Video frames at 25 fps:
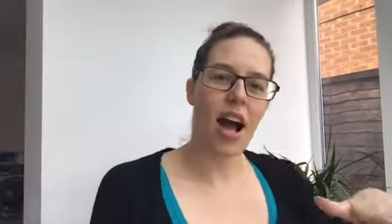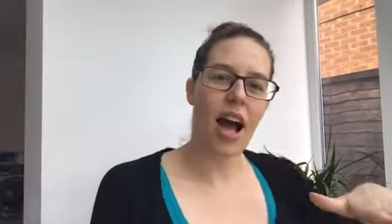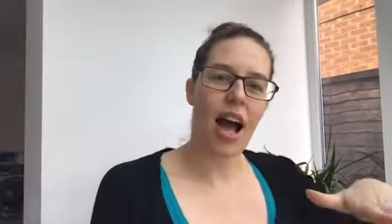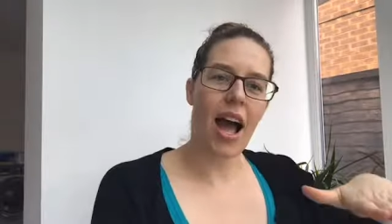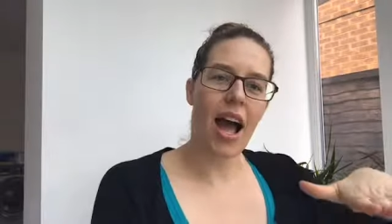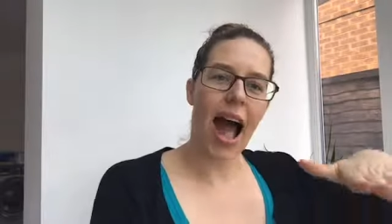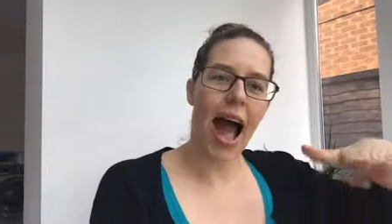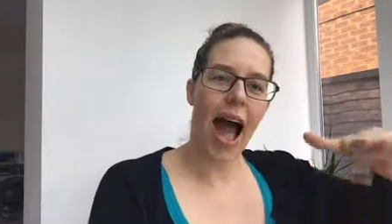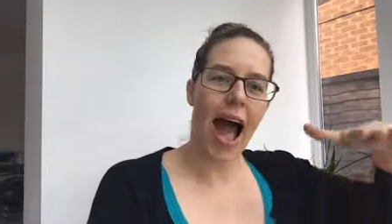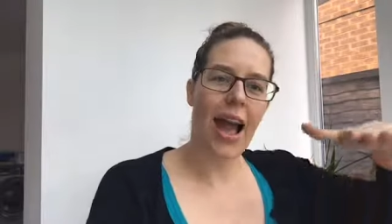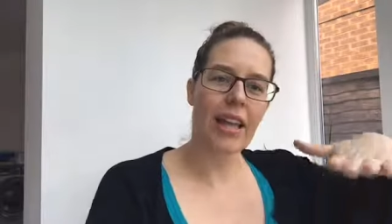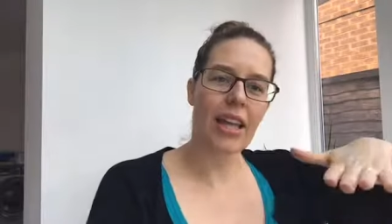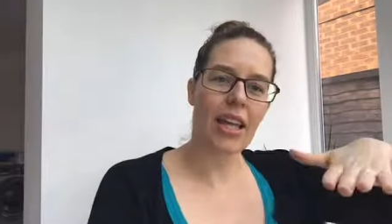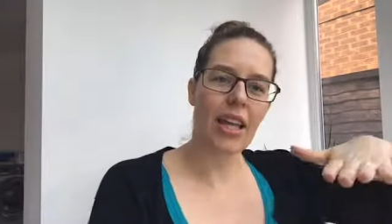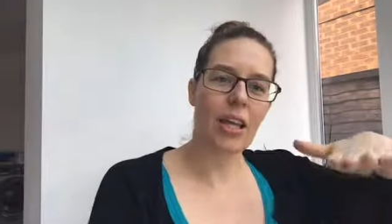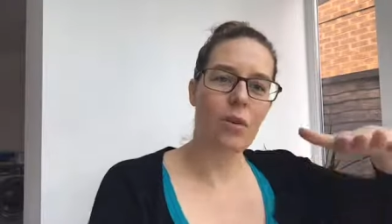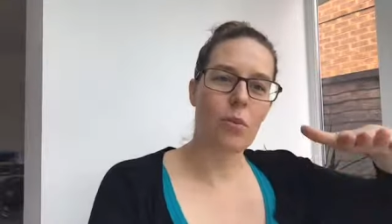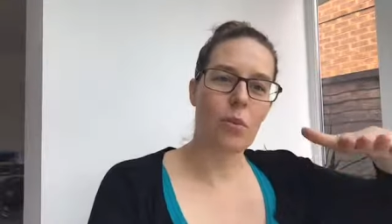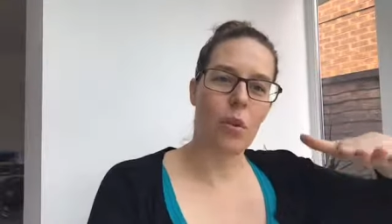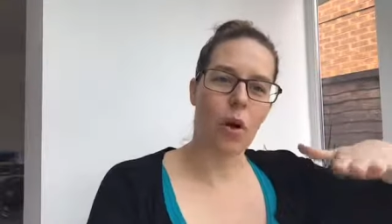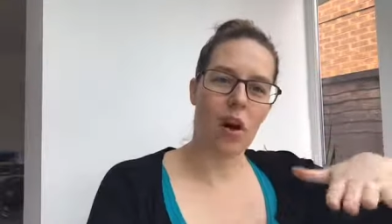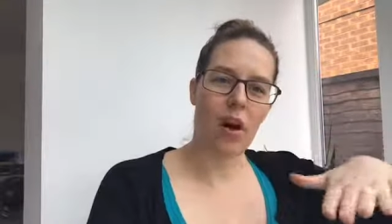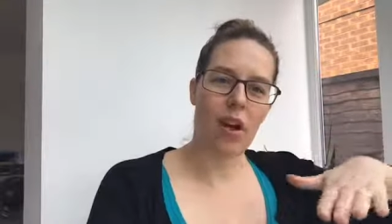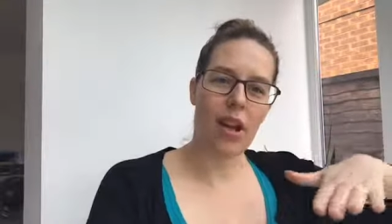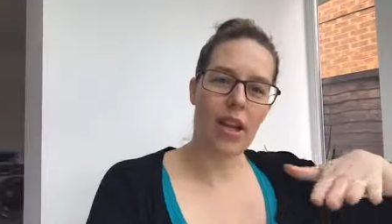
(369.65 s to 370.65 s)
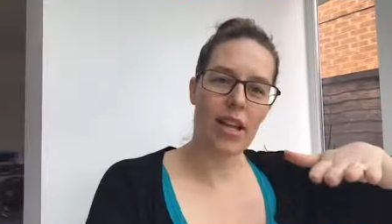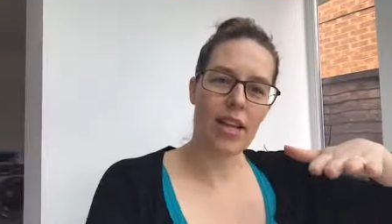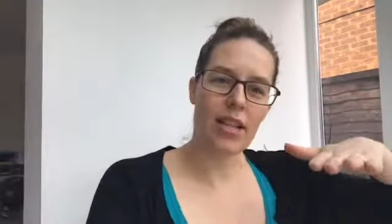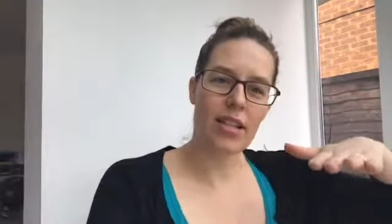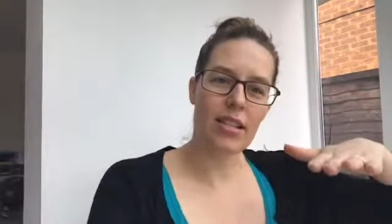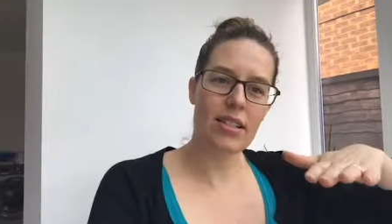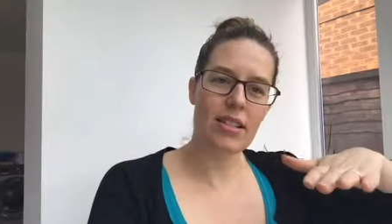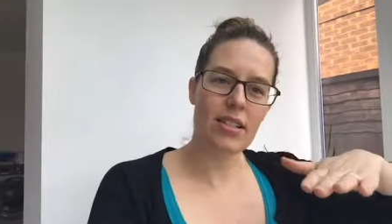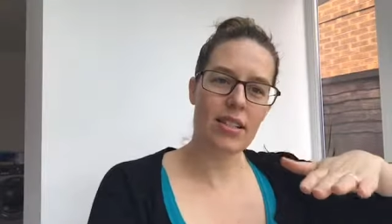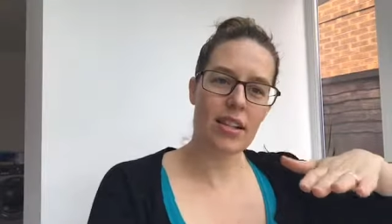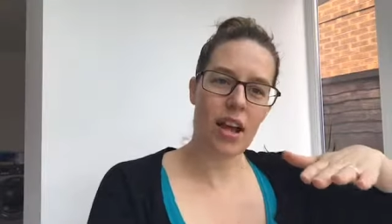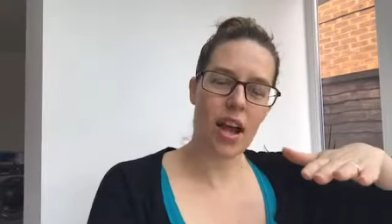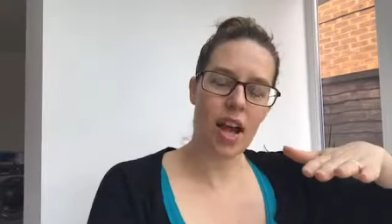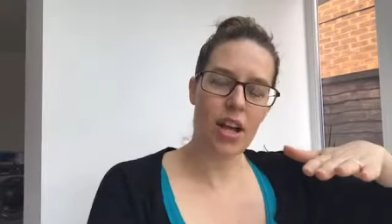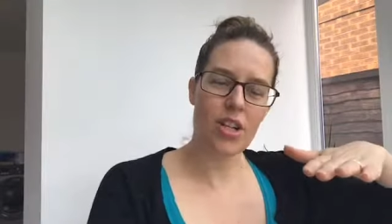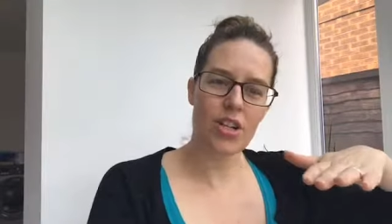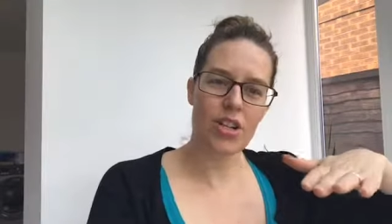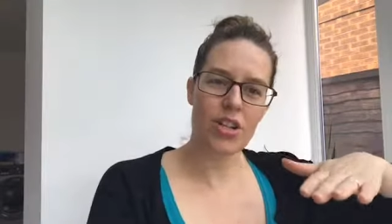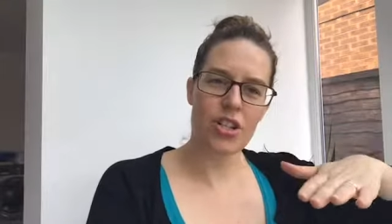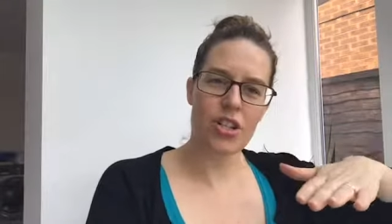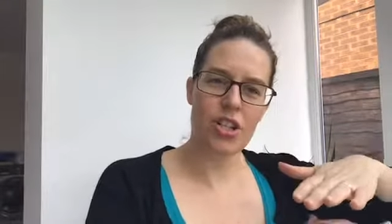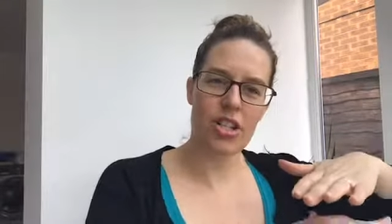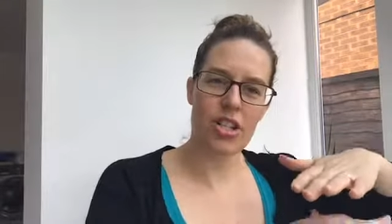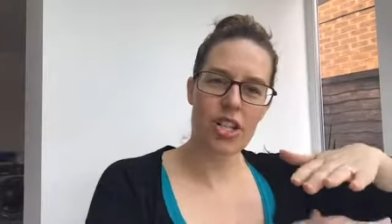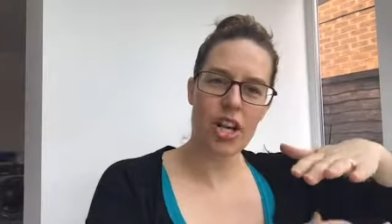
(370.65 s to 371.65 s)
Hanging wise, I
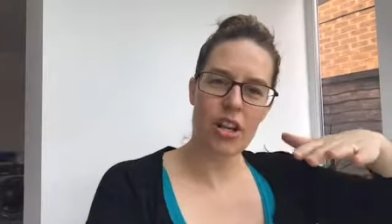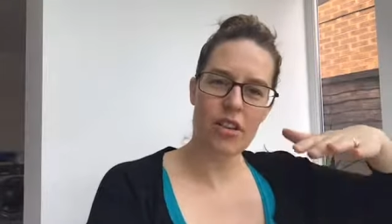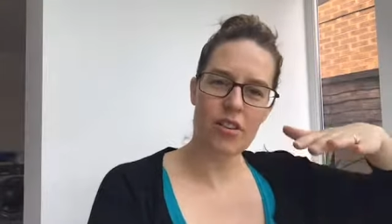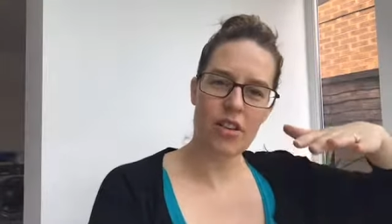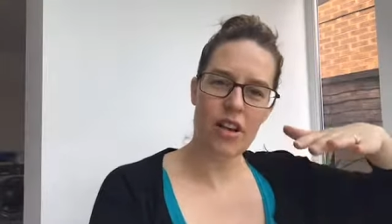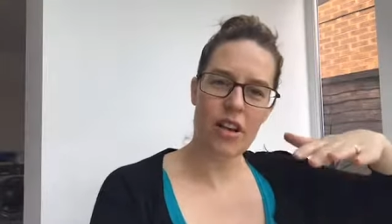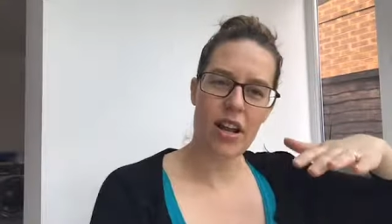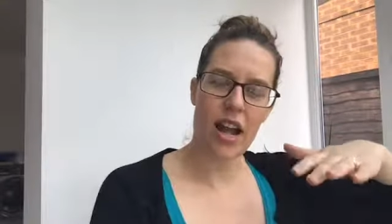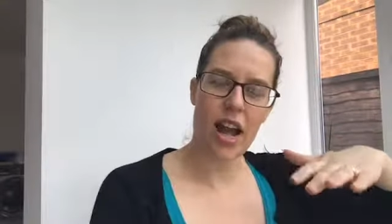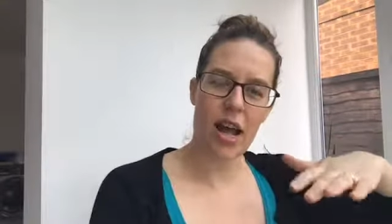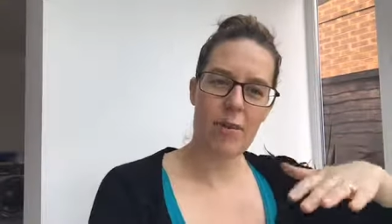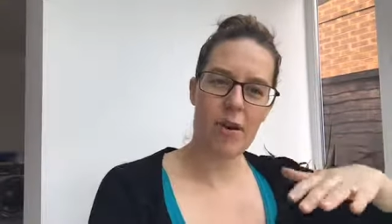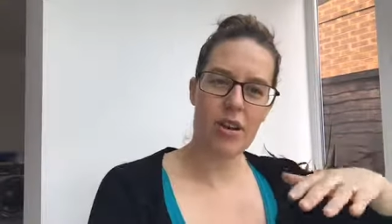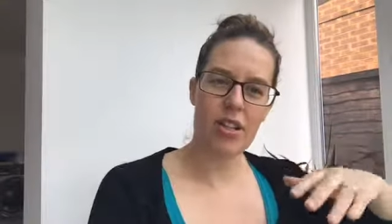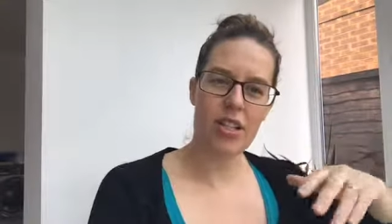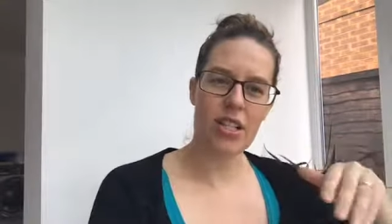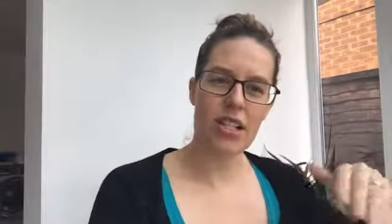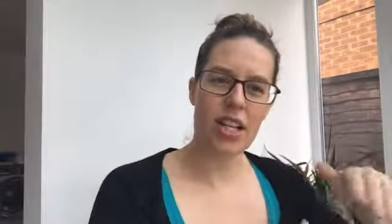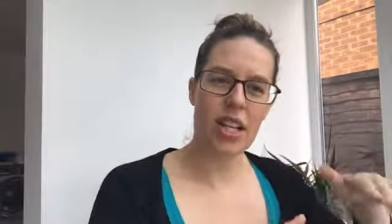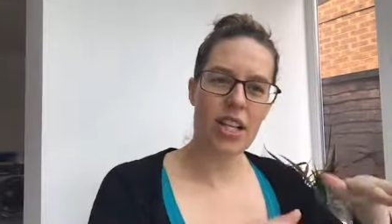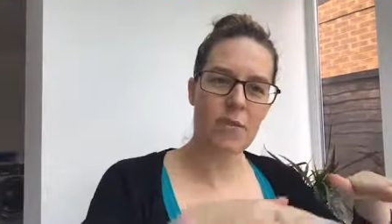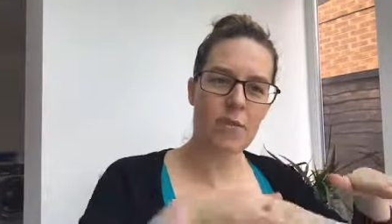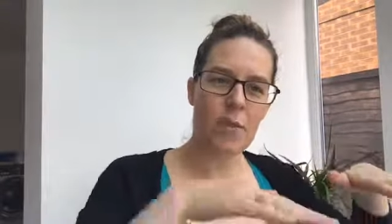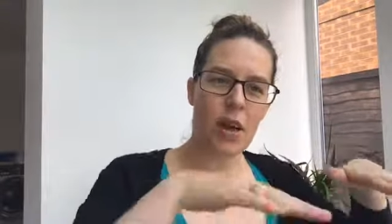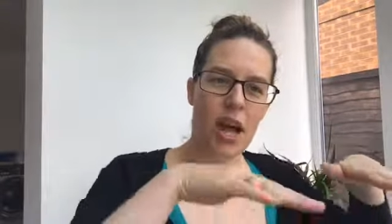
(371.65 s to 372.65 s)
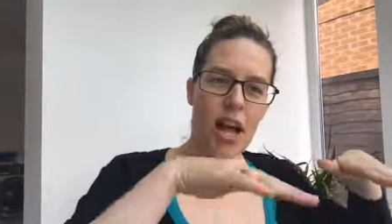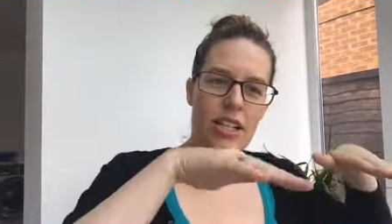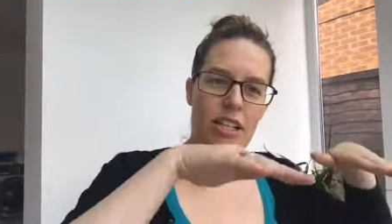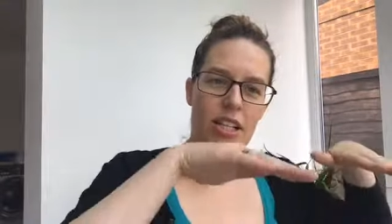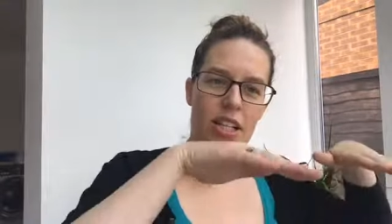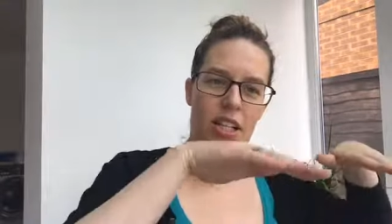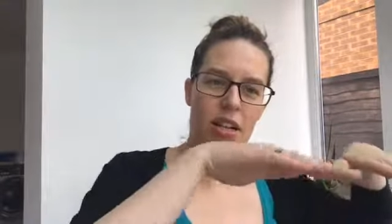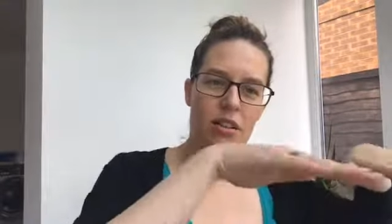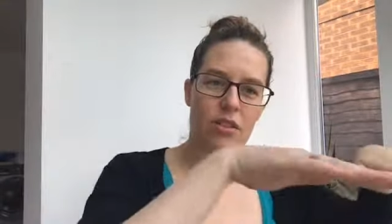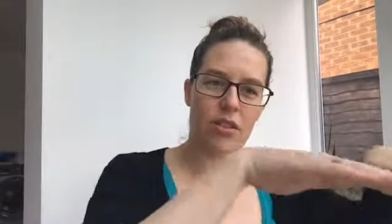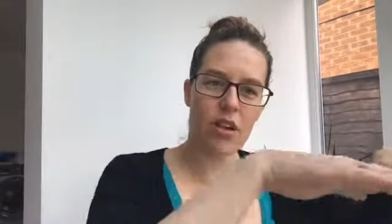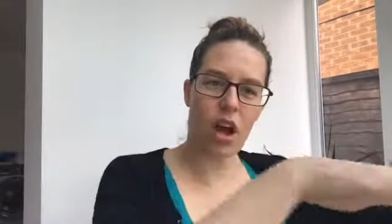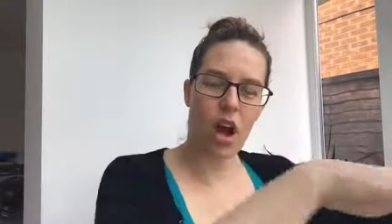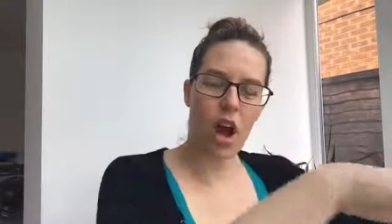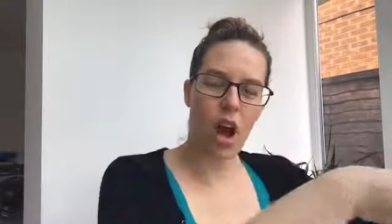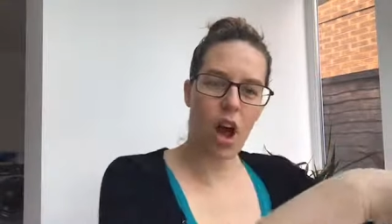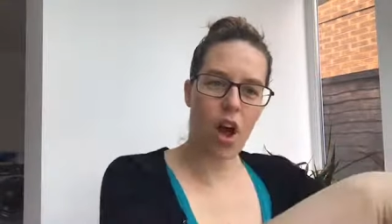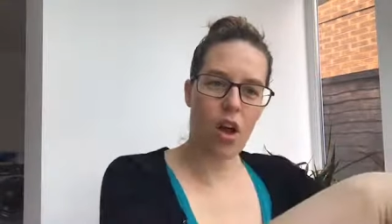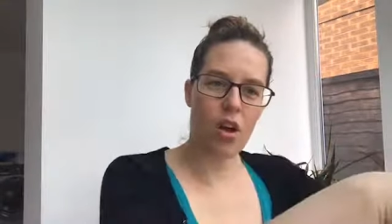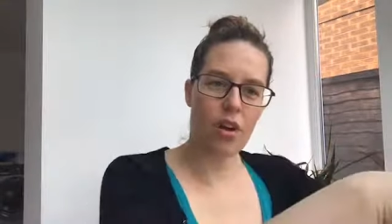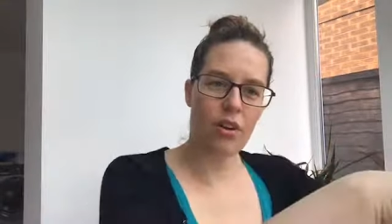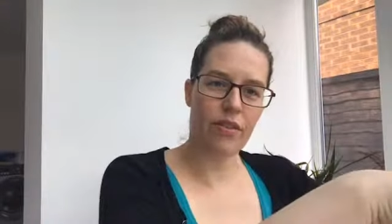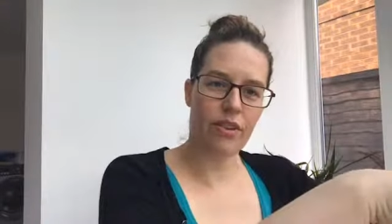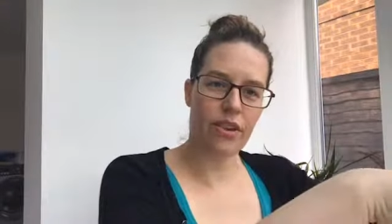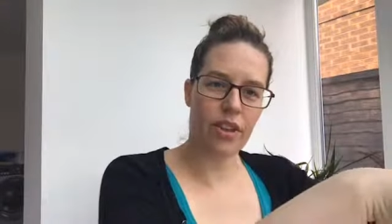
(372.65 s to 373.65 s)
don't know how much it takes, but as it goes
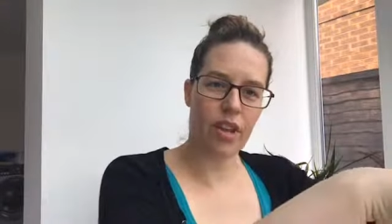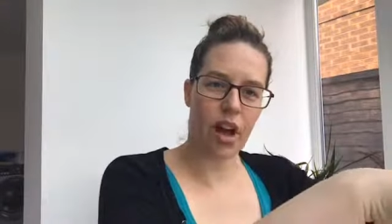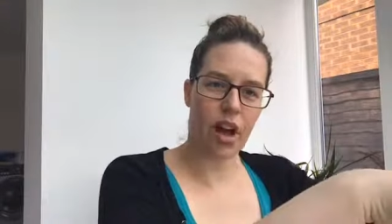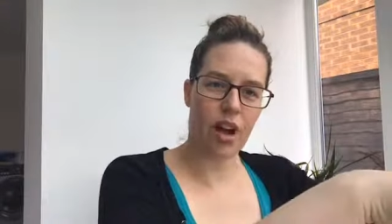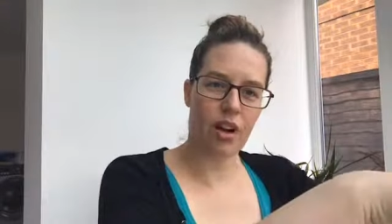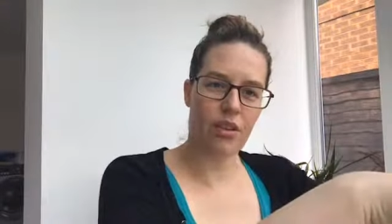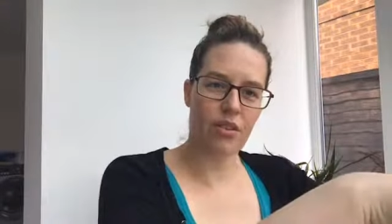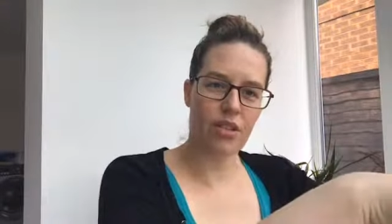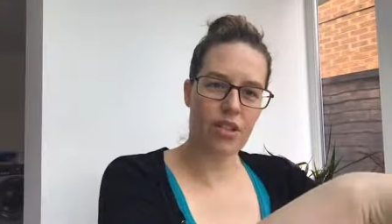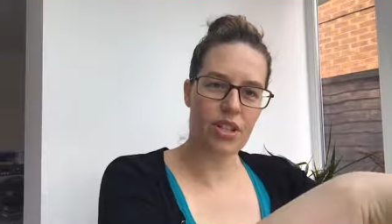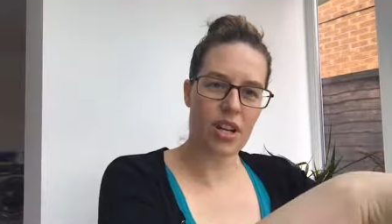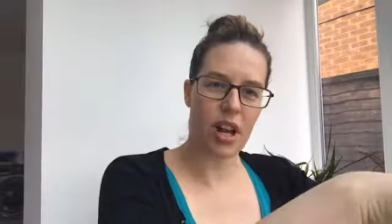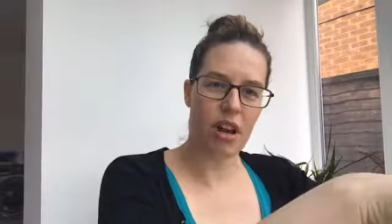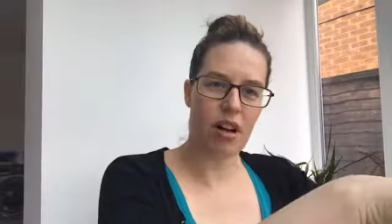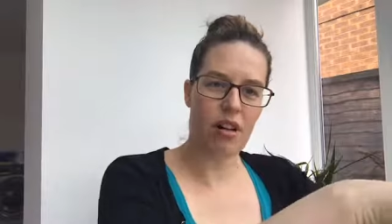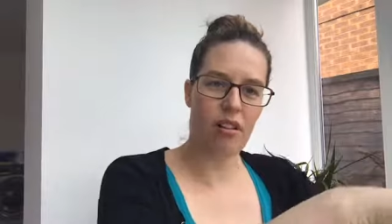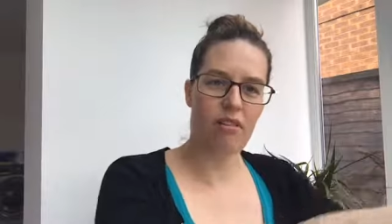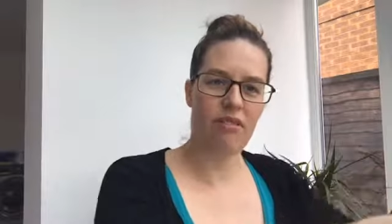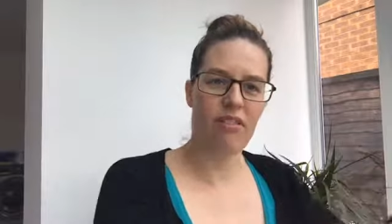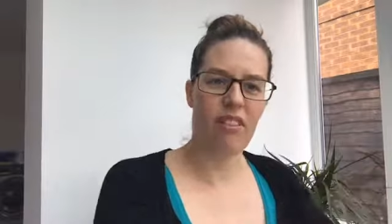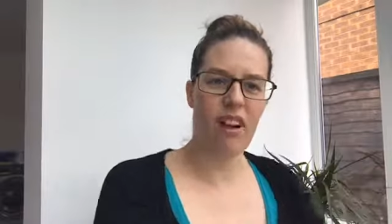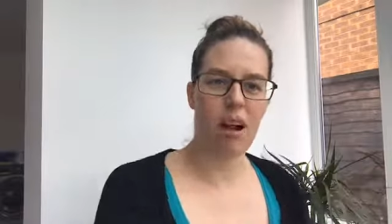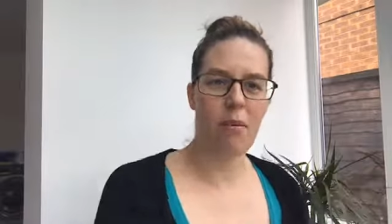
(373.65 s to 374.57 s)
over the whole shelf,